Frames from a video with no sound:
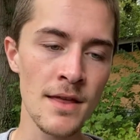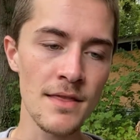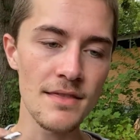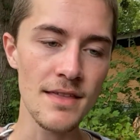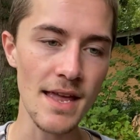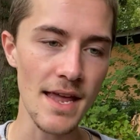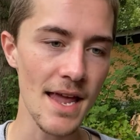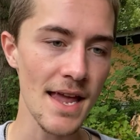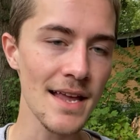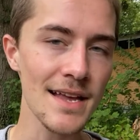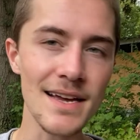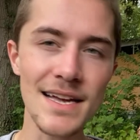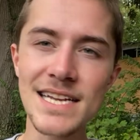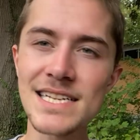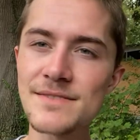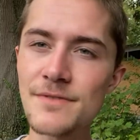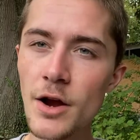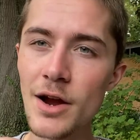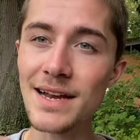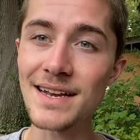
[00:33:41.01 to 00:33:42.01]
The ink
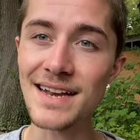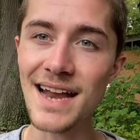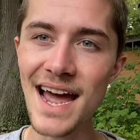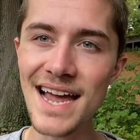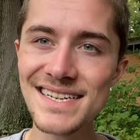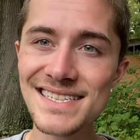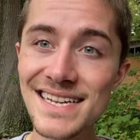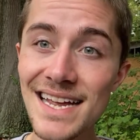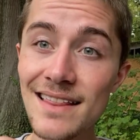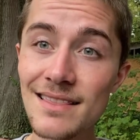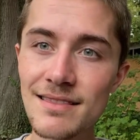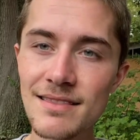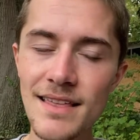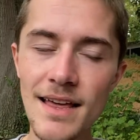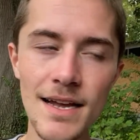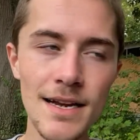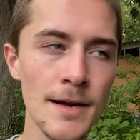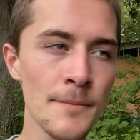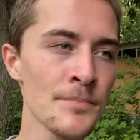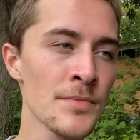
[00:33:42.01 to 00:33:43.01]
is very nice and
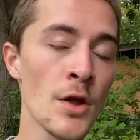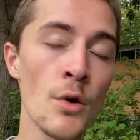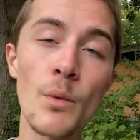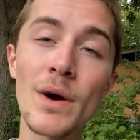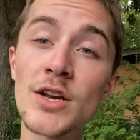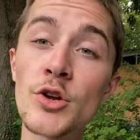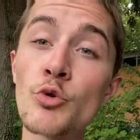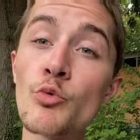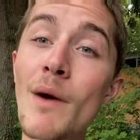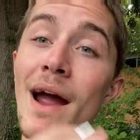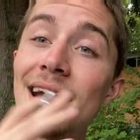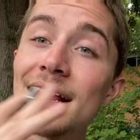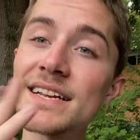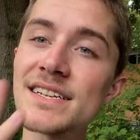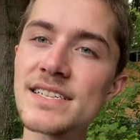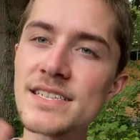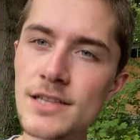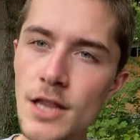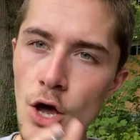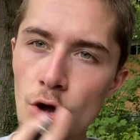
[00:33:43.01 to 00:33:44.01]
thick when you're writing
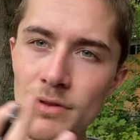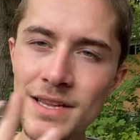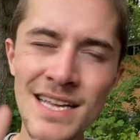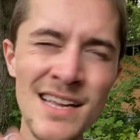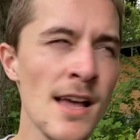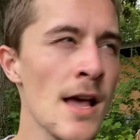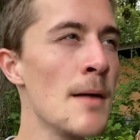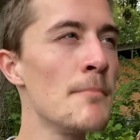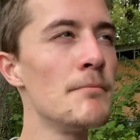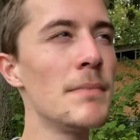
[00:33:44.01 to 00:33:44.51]
slowly,